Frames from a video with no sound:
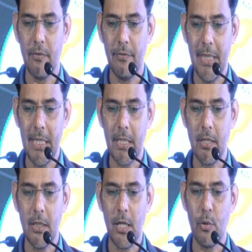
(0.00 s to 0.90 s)

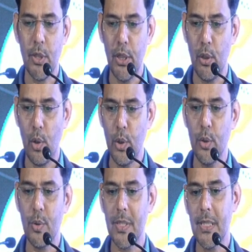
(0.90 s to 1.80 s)
160,000
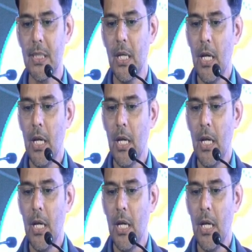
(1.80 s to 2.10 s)
non-users,